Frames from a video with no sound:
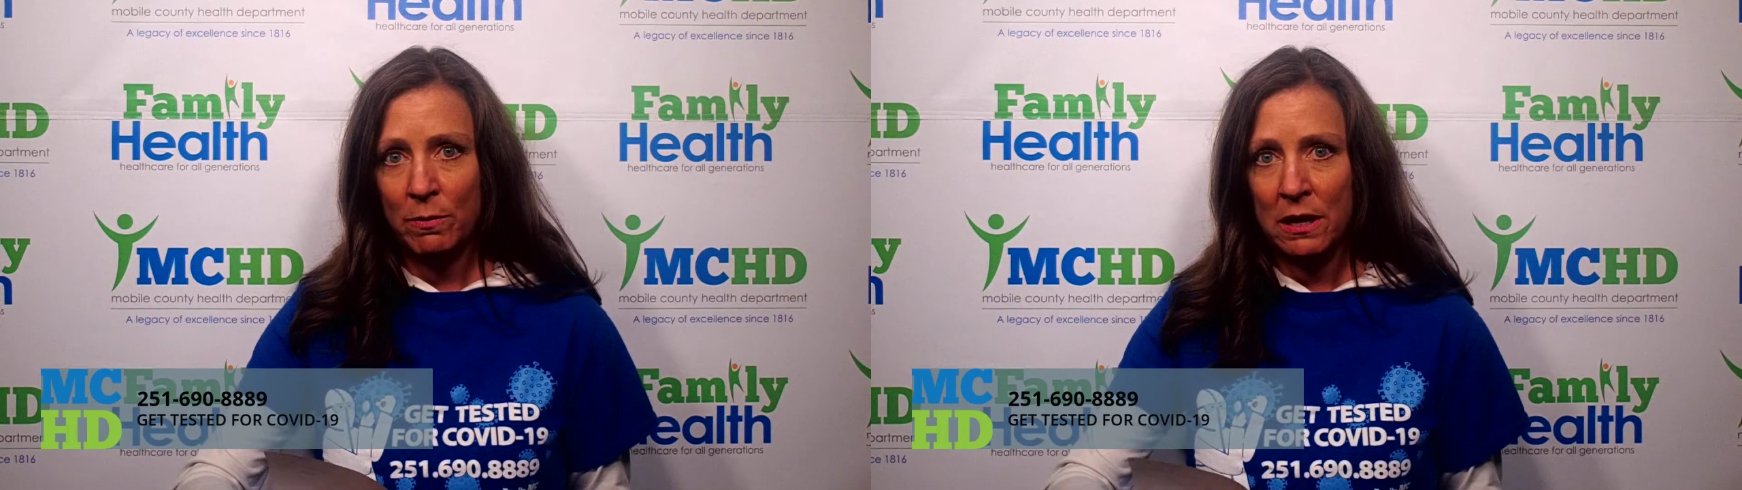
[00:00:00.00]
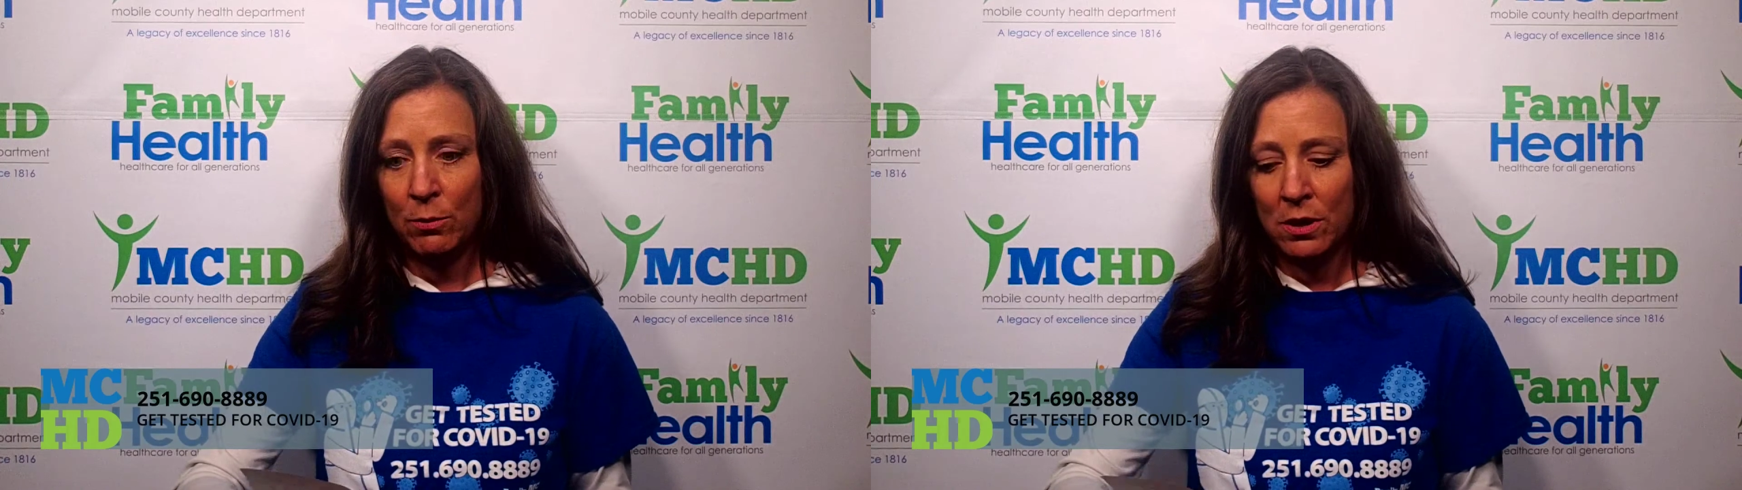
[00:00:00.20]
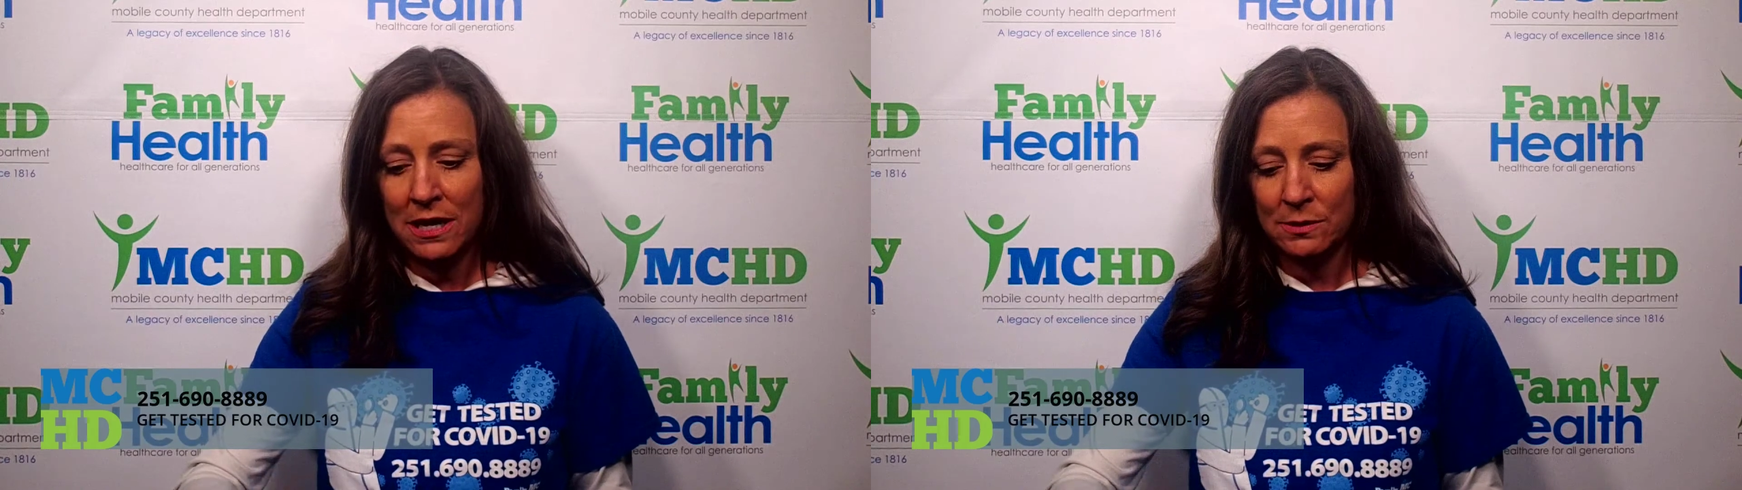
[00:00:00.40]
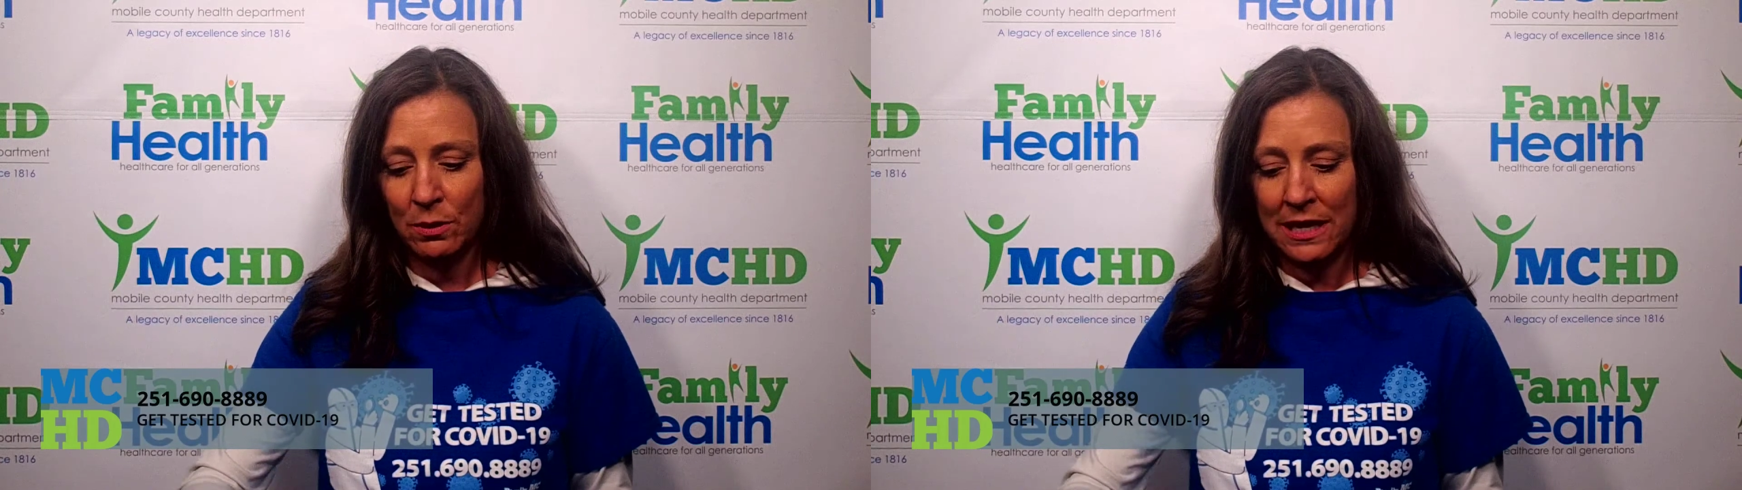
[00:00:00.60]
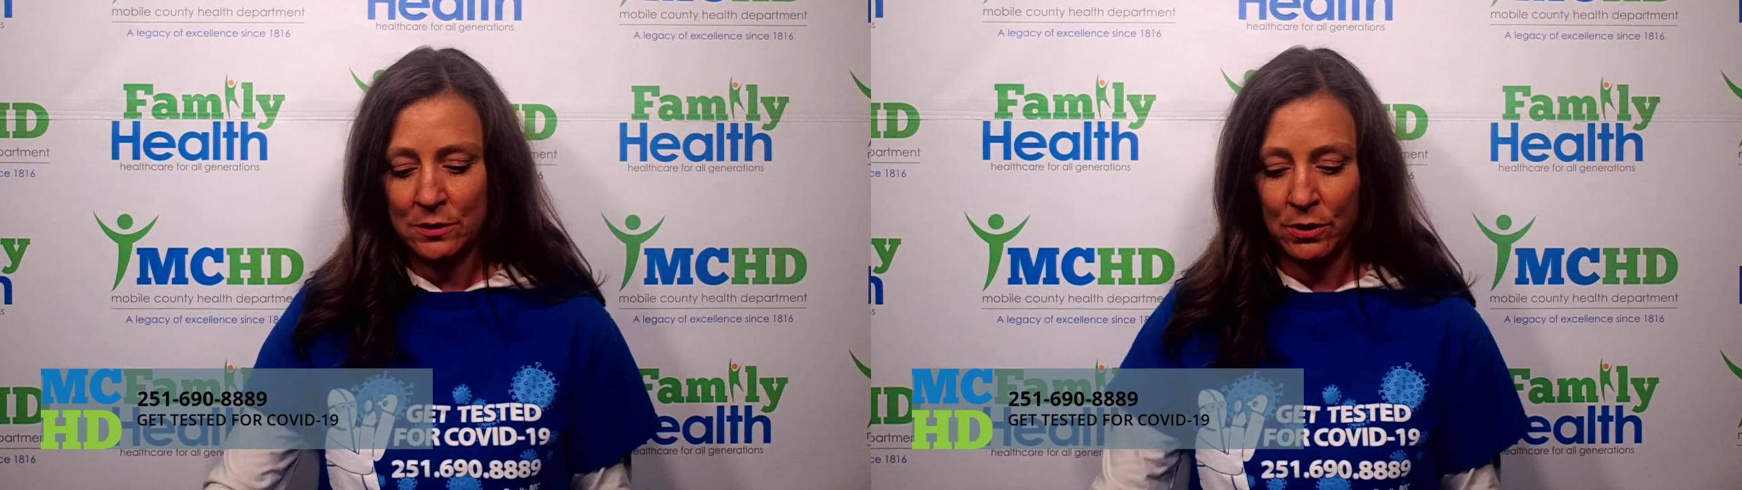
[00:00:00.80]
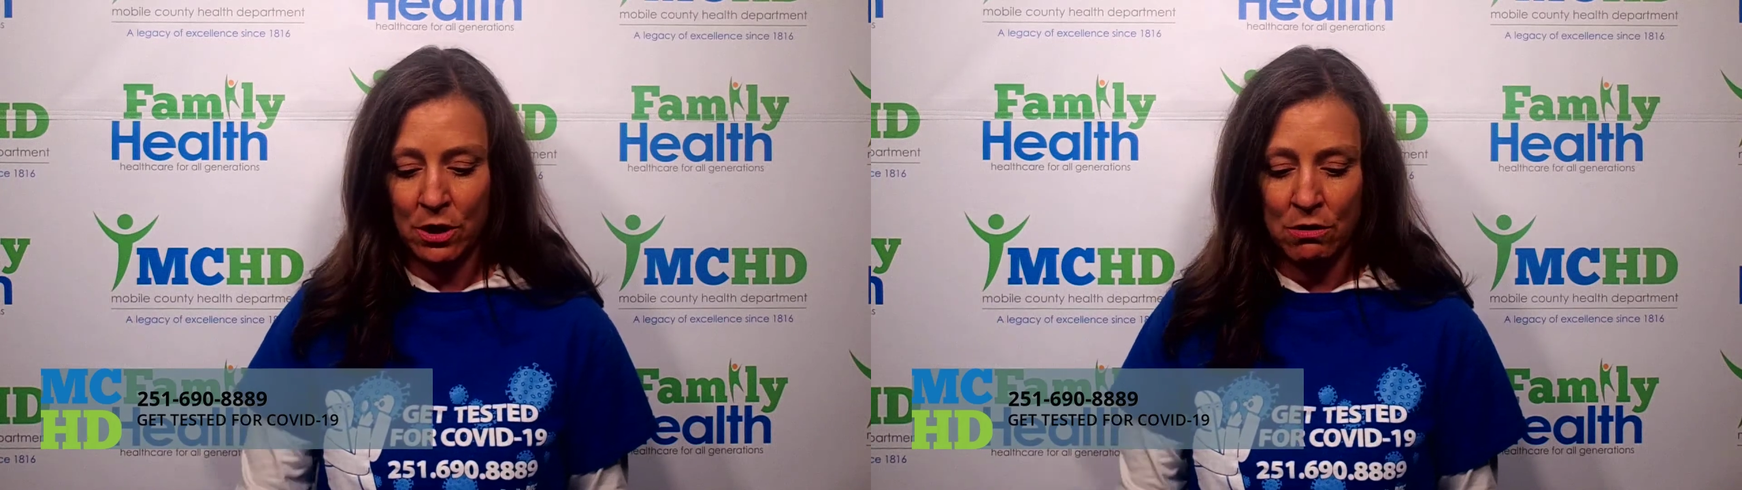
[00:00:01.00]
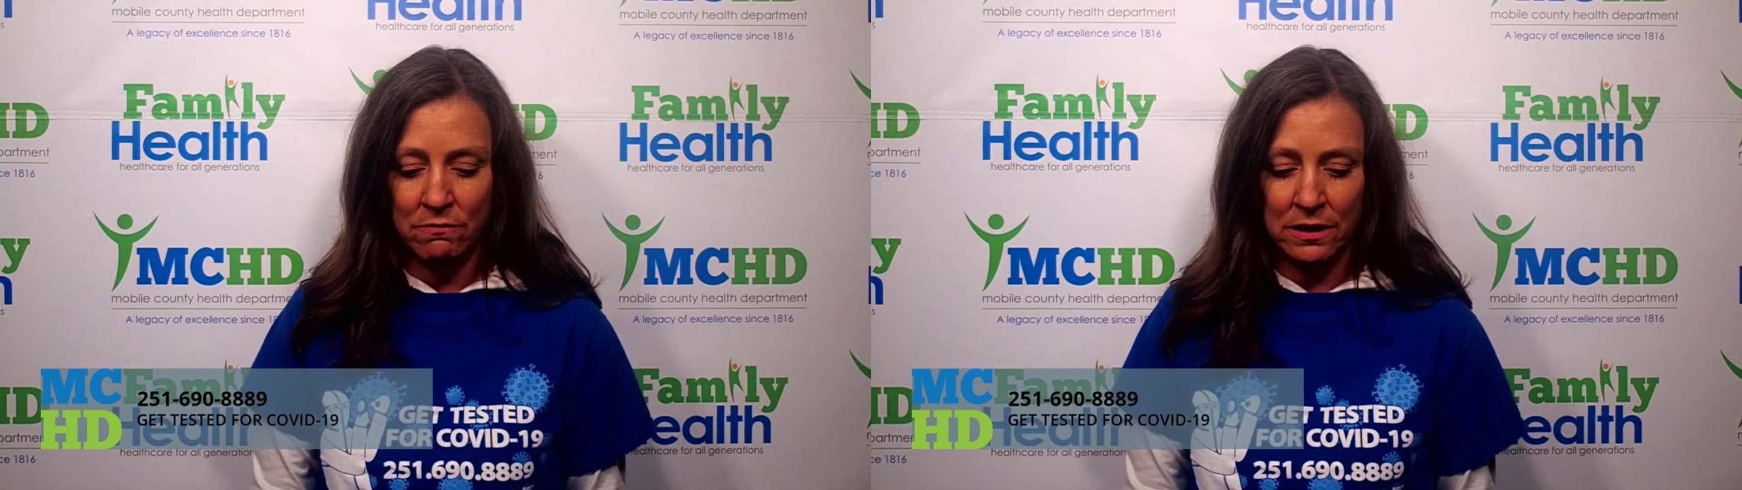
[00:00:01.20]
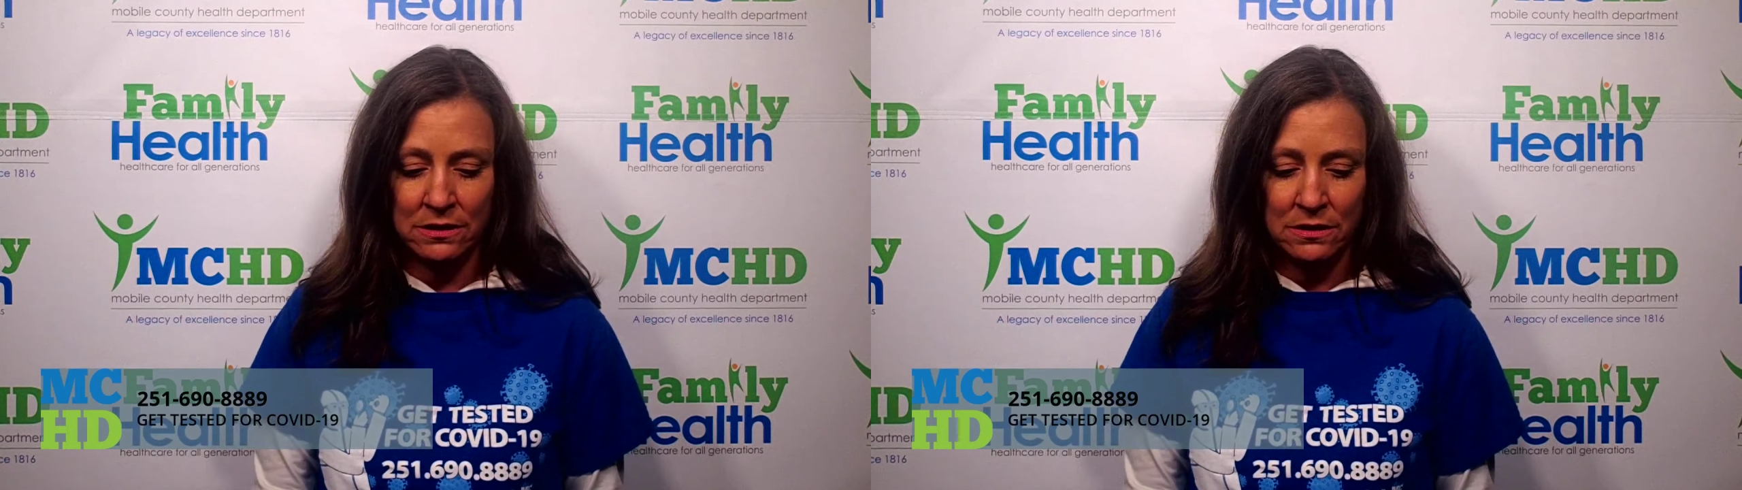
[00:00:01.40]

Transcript: people hospitalized with COVID.